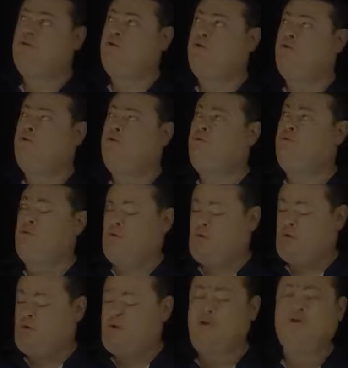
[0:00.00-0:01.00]
So
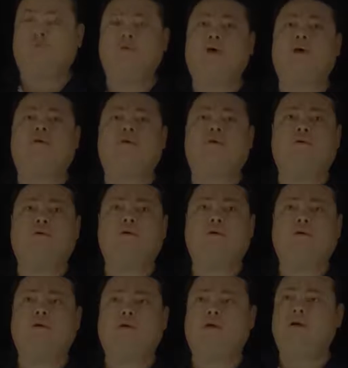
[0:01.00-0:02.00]
random error
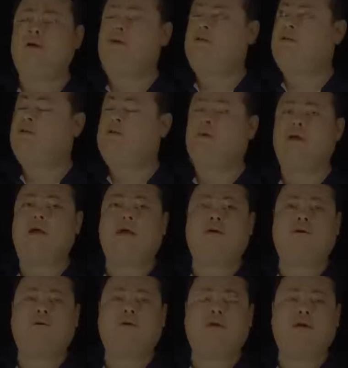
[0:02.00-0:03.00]
is the
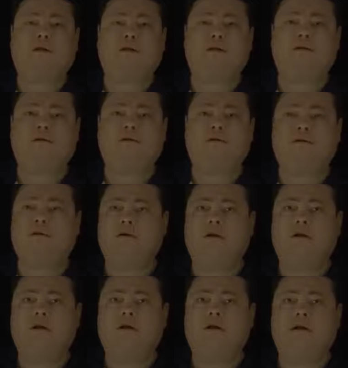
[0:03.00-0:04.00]
error that is
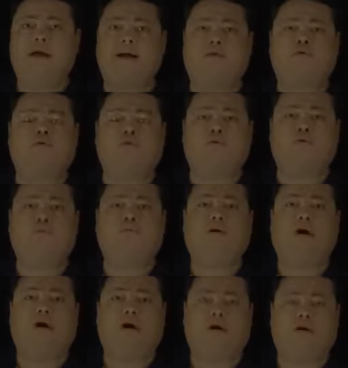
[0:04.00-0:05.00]
natural
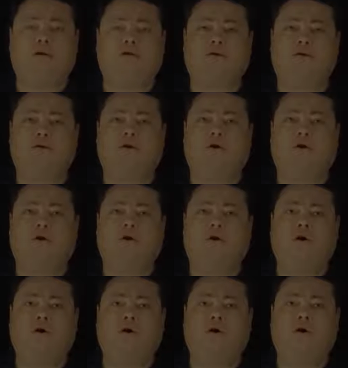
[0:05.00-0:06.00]
part
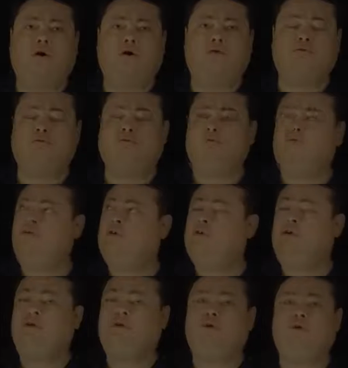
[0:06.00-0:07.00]
of
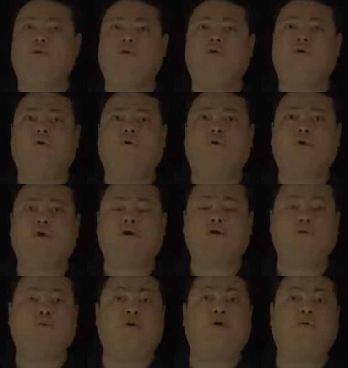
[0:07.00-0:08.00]
your
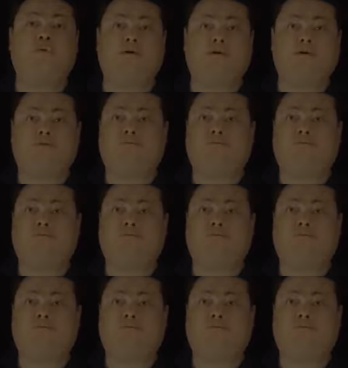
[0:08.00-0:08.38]
experiment.